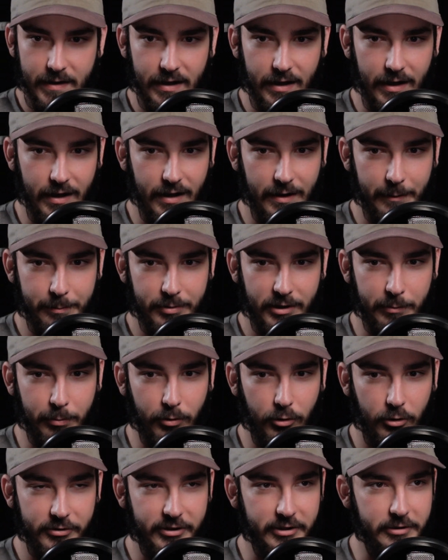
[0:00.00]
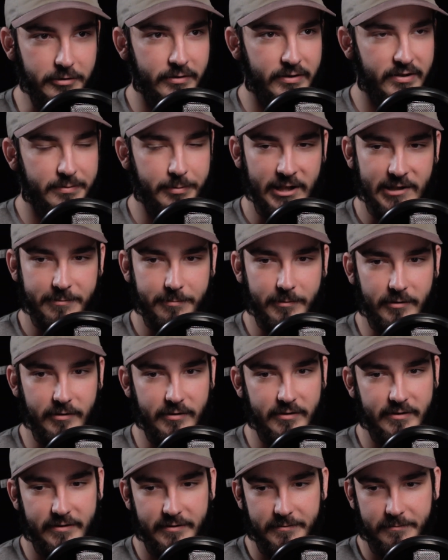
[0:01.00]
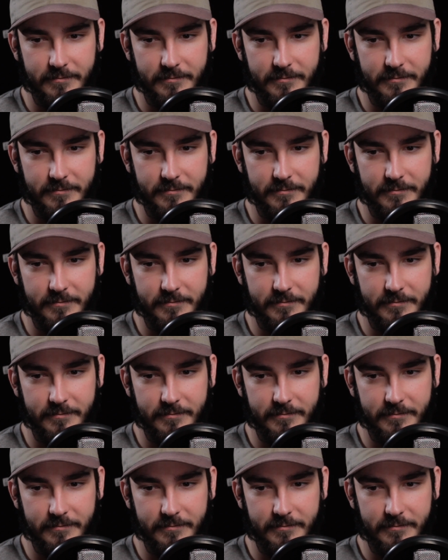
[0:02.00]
Pretty bold to use Spaceballs.